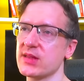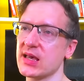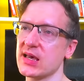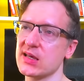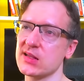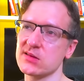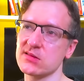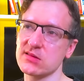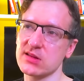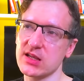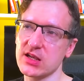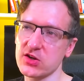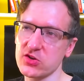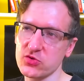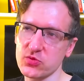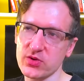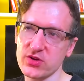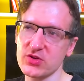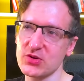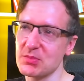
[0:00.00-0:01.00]
and
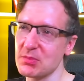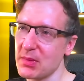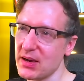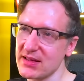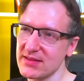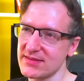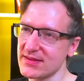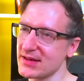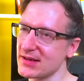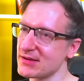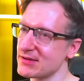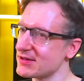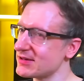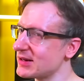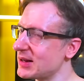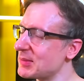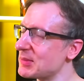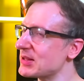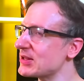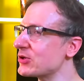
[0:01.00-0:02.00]
here's where you might think
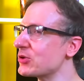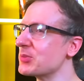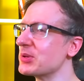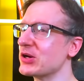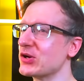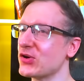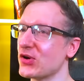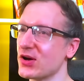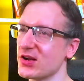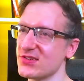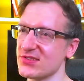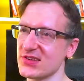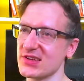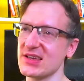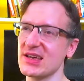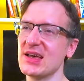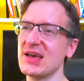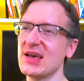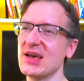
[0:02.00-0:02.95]
I'm a little bit crazy.